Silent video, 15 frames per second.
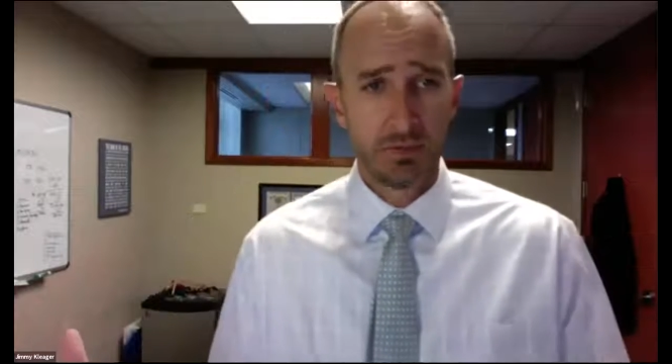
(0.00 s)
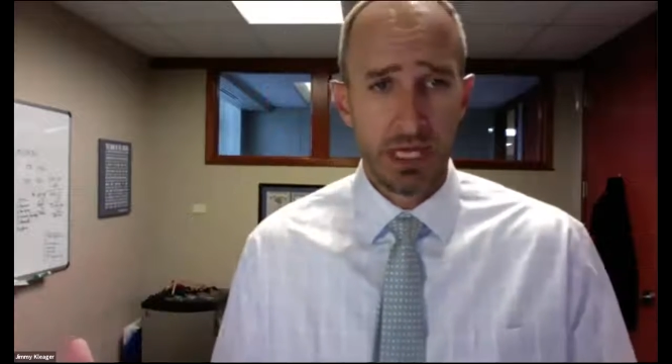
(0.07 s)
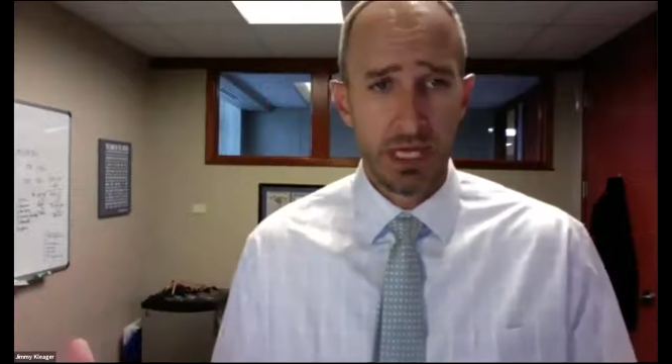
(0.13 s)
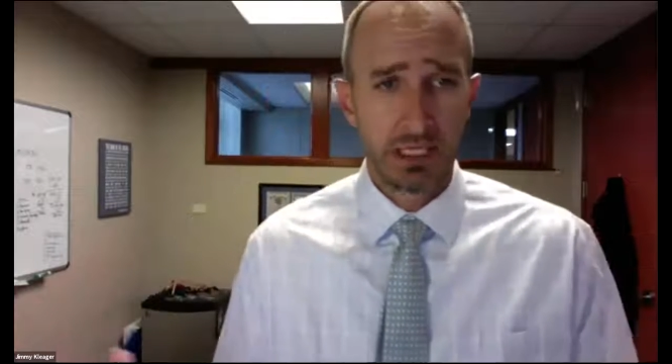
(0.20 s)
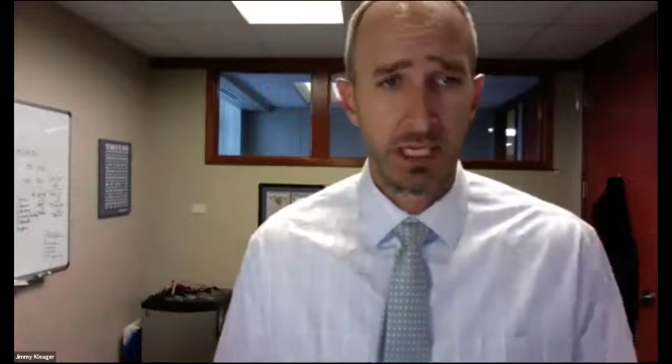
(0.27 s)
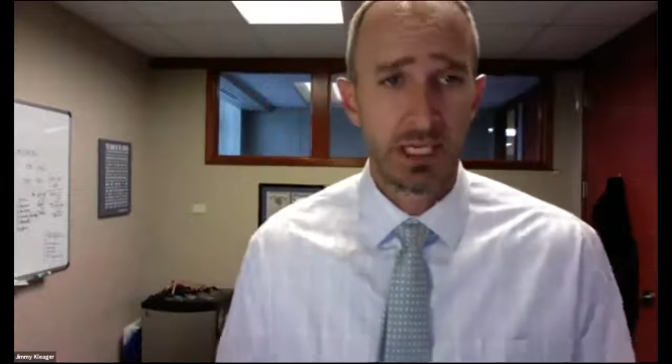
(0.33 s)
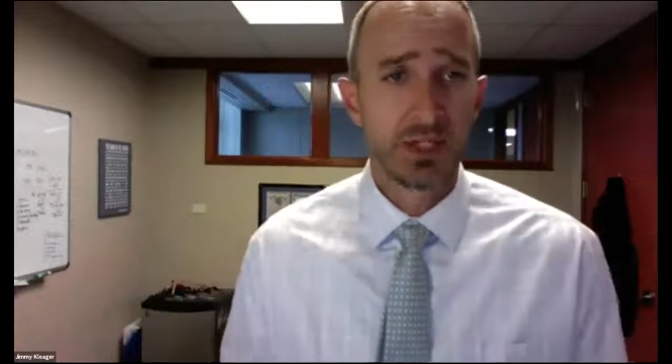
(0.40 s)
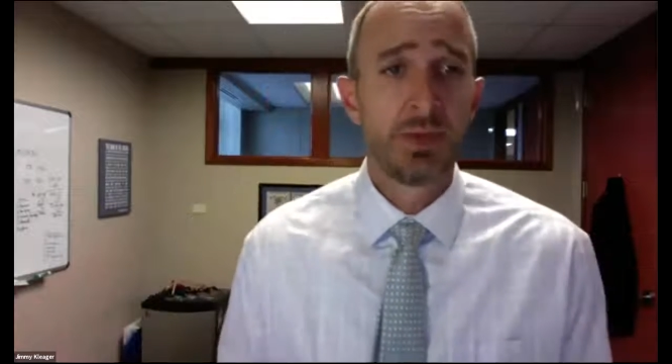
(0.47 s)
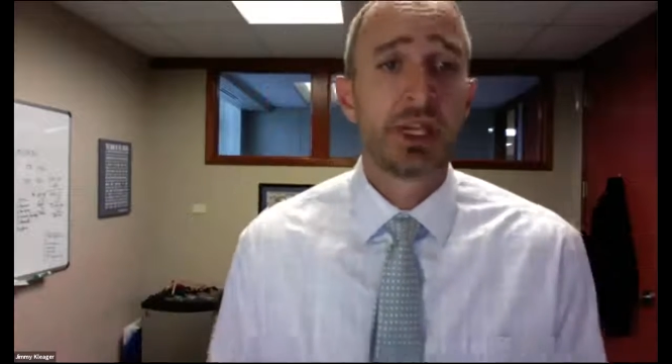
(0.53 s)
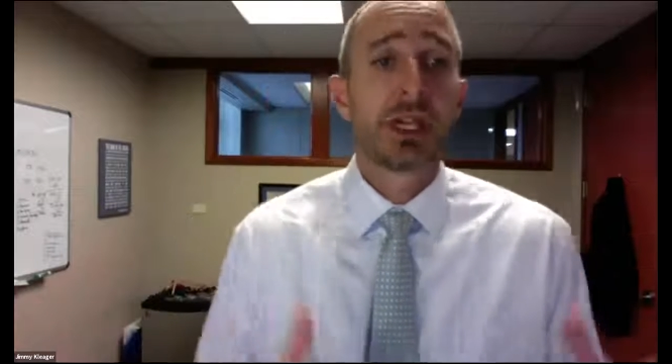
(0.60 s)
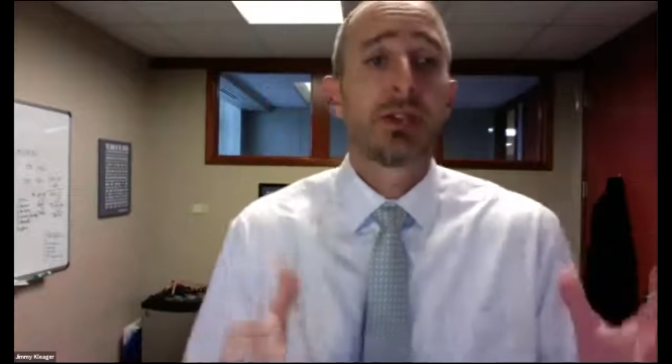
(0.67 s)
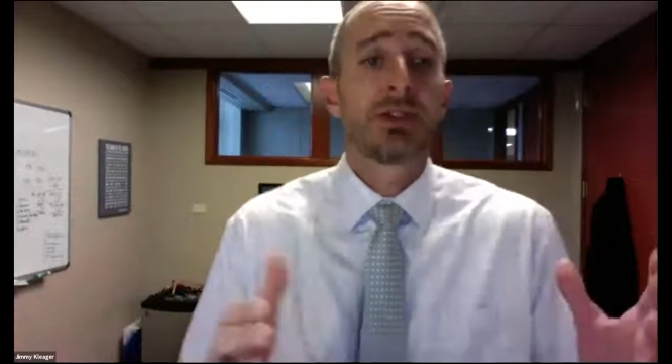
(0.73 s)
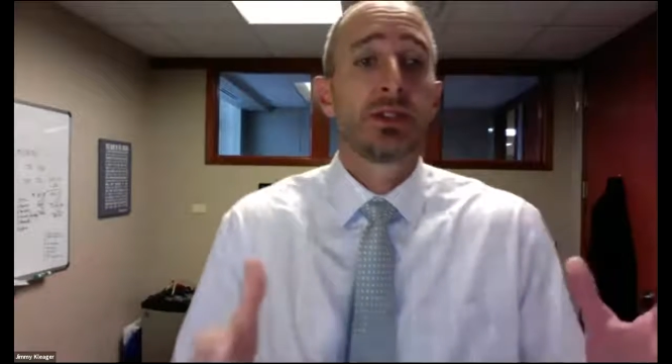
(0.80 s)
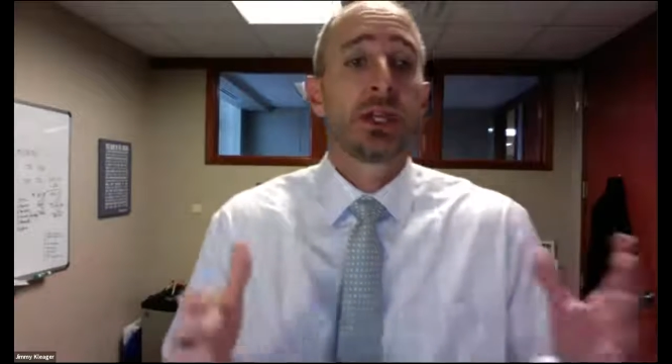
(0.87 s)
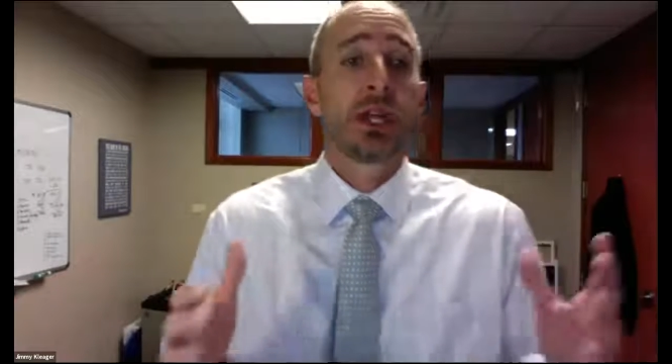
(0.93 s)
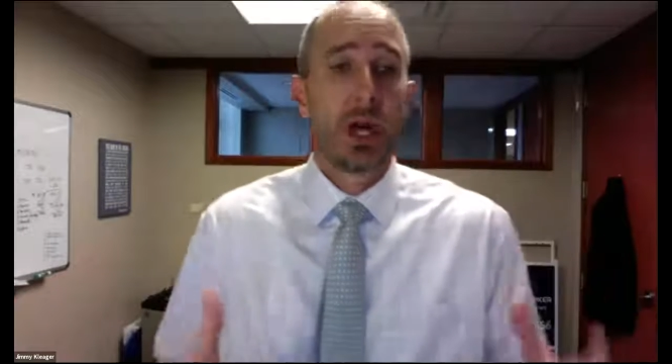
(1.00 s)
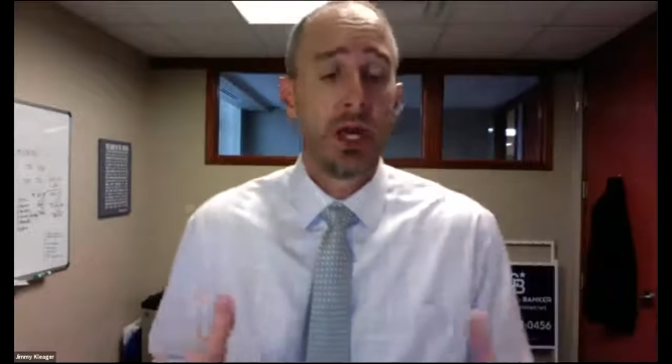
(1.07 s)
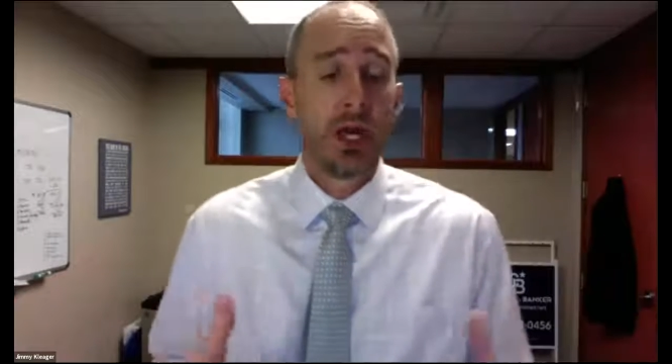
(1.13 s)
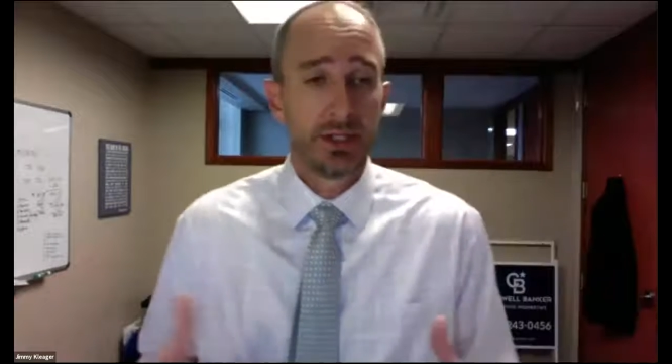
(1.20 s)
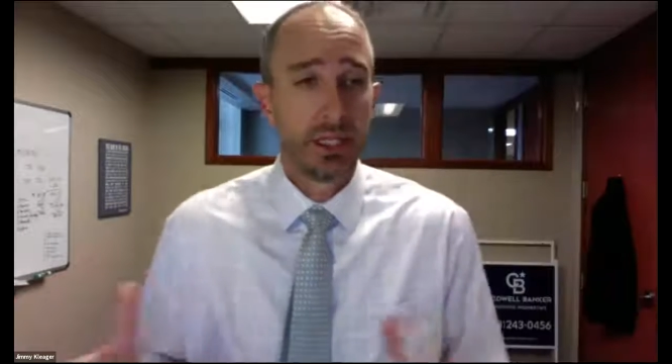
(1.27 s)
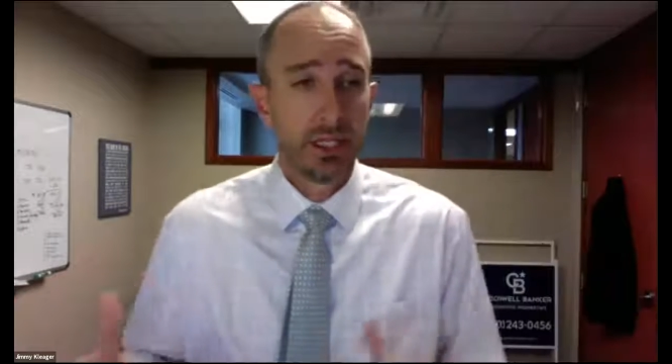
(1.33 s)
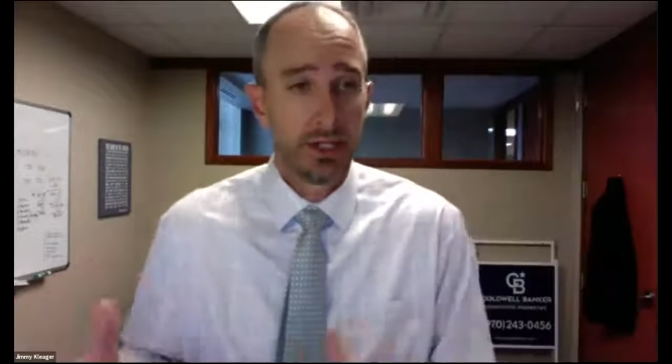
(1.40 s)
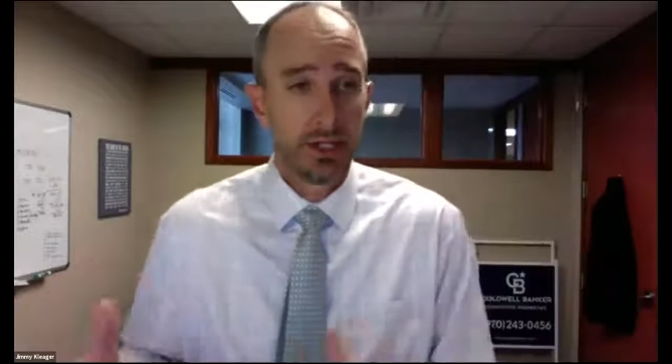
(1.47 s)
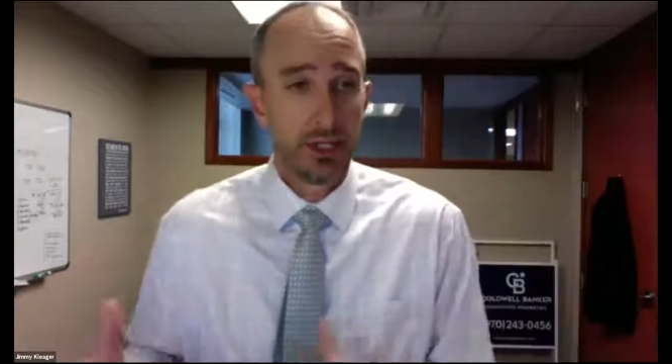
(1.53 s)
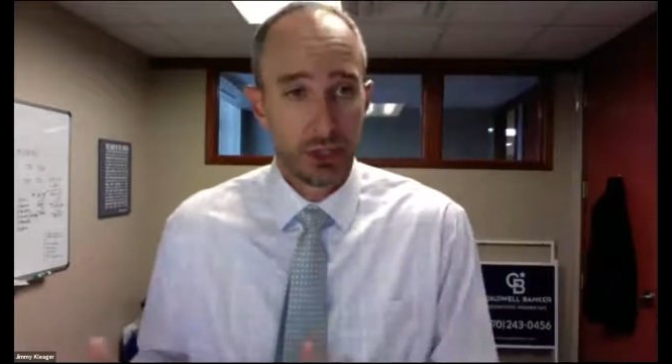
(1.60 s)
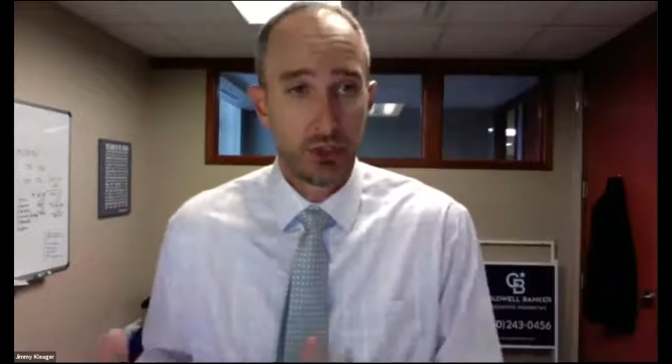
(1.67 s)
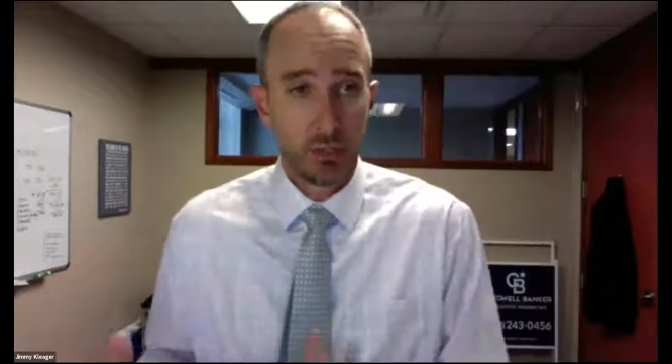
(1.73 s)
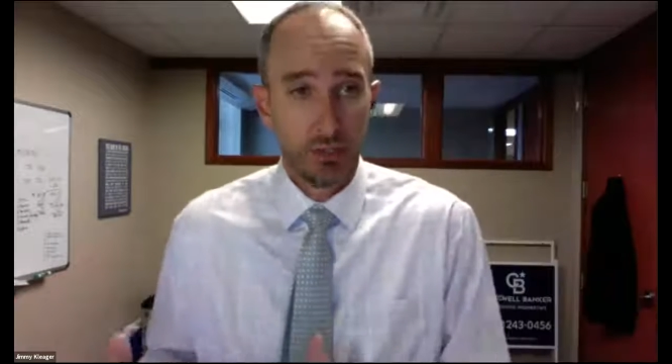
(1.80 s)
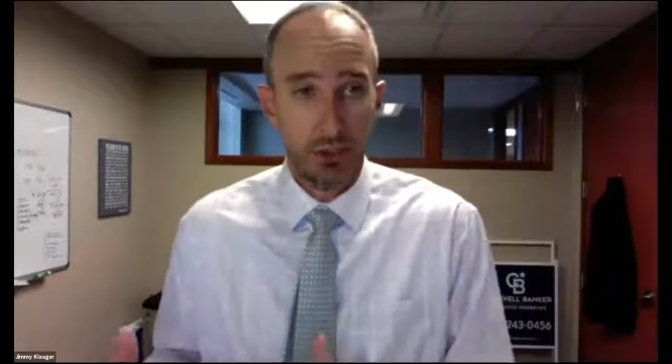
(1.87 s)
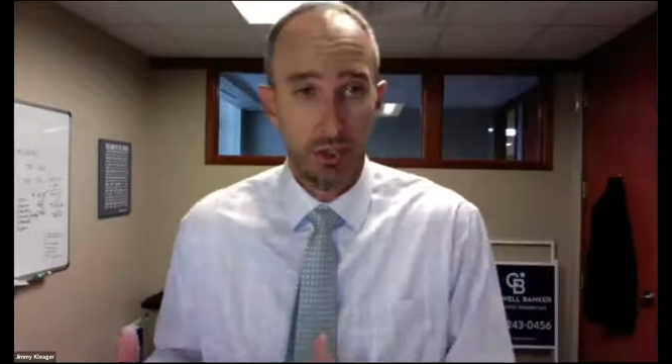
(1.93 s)
make sense because the content
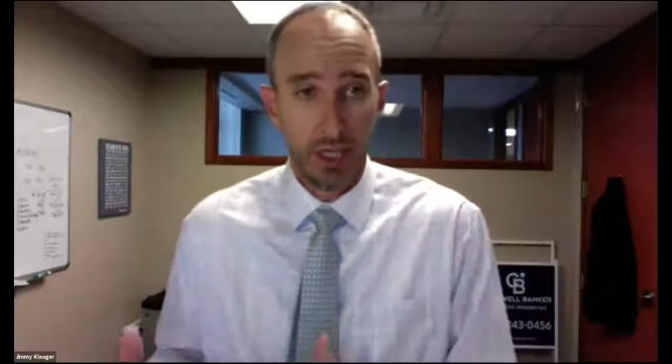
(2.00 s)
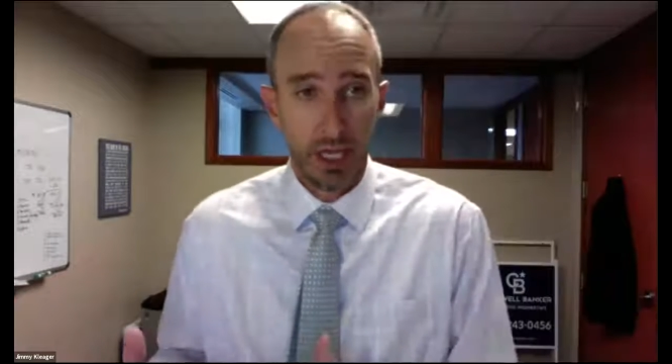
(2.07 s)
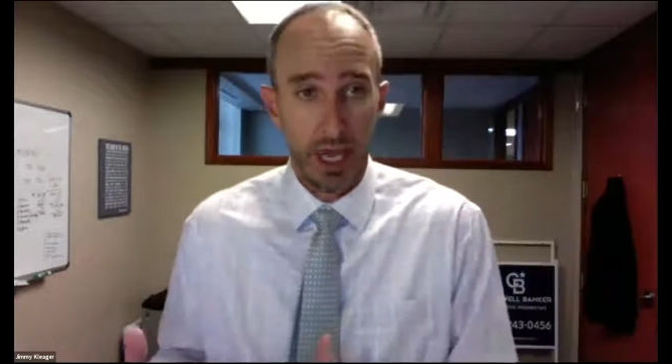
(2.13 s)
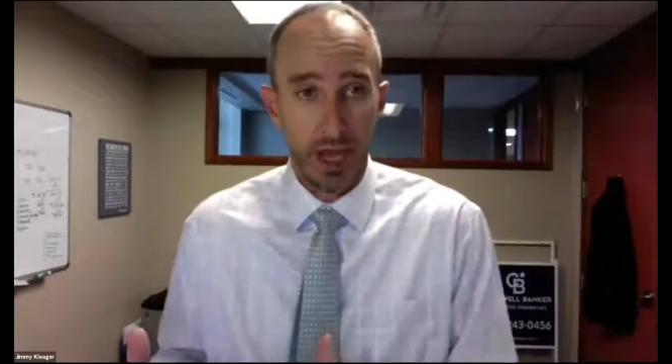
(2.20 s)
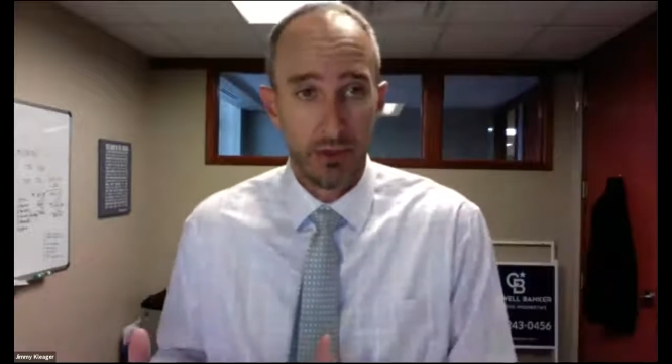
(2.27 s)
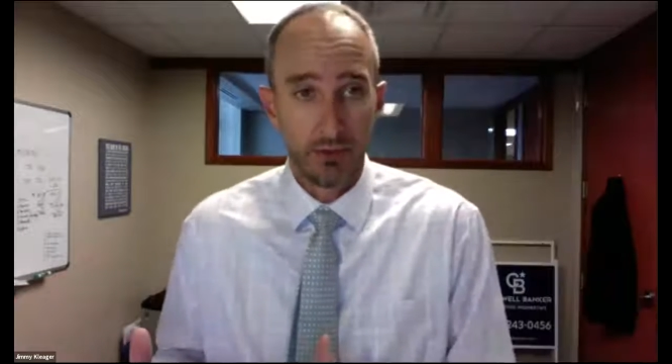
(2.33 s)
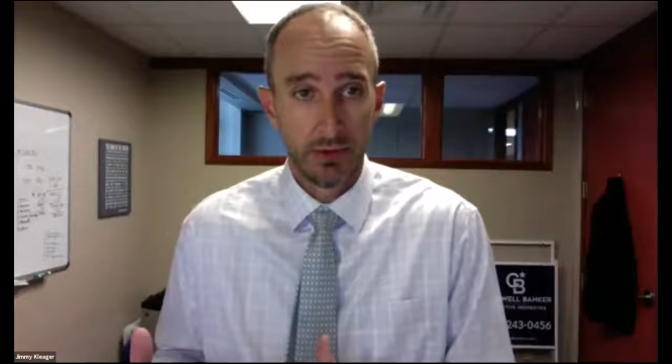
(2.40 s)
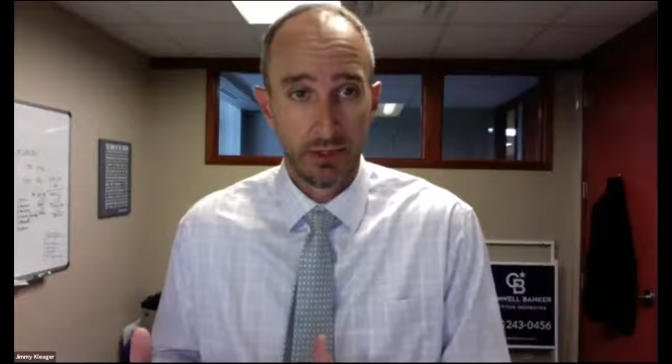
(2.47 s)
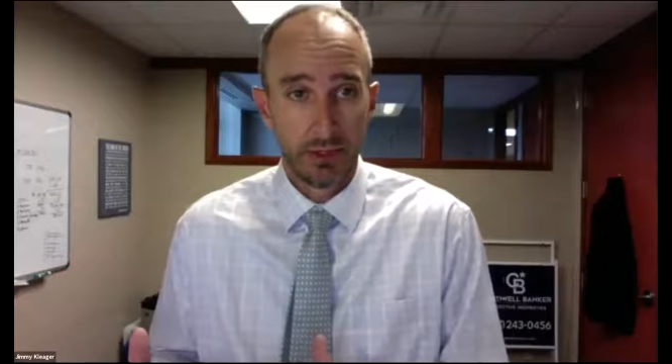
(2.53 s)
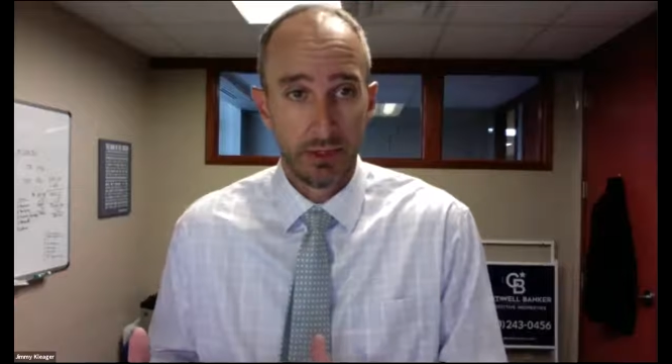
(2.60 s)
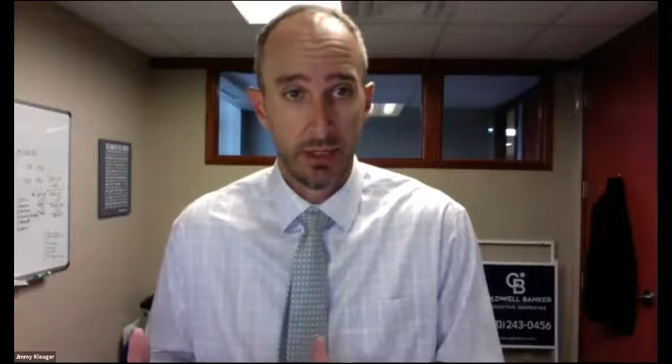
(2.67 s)
that you're putting out,